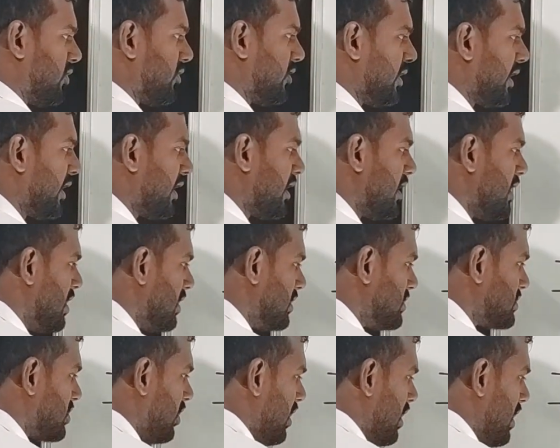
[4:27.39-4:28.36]
one only.
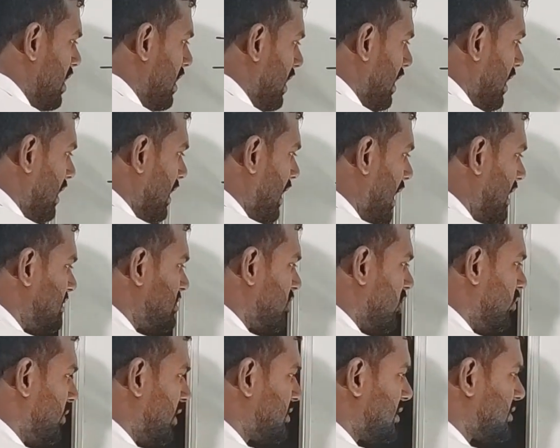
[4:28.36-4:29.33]
So
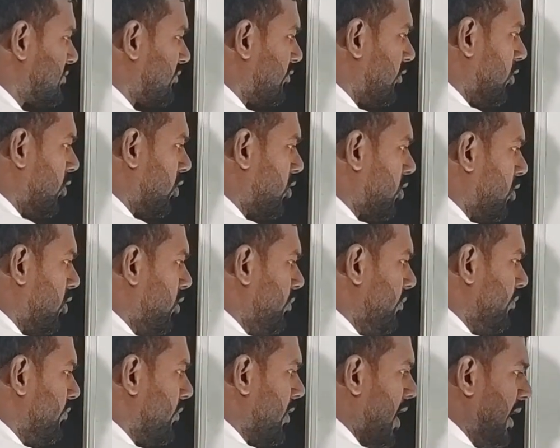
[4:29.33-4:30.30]
assume this is 4
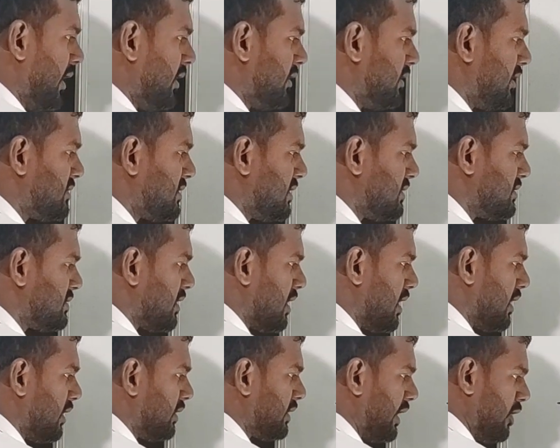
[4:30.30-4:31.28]
ohm and this is
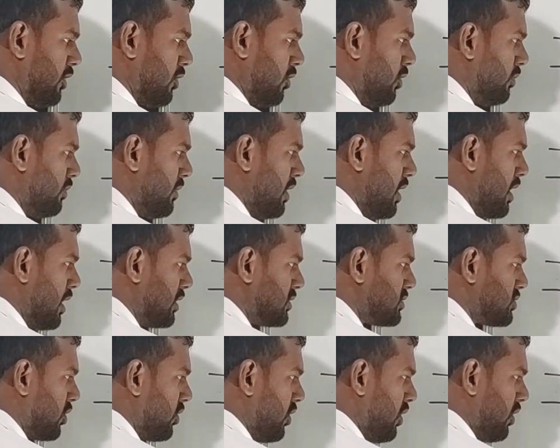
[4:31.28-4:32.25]
3 ohm.
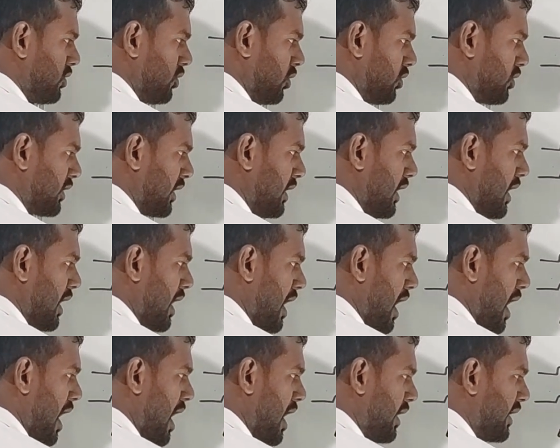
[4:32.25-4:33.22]
So total
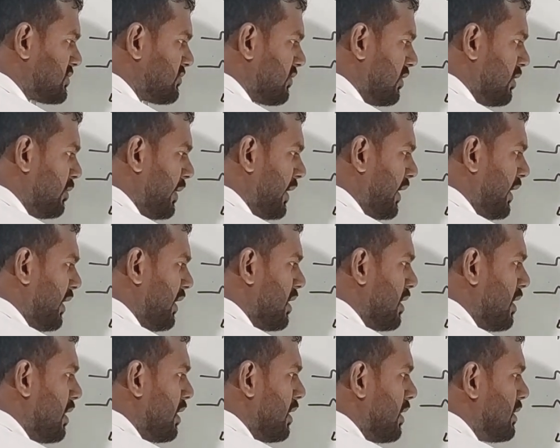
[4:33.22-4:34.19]
RS will
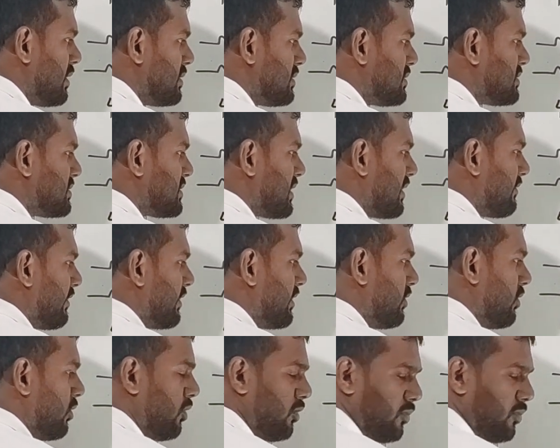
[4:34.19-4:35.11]
be 7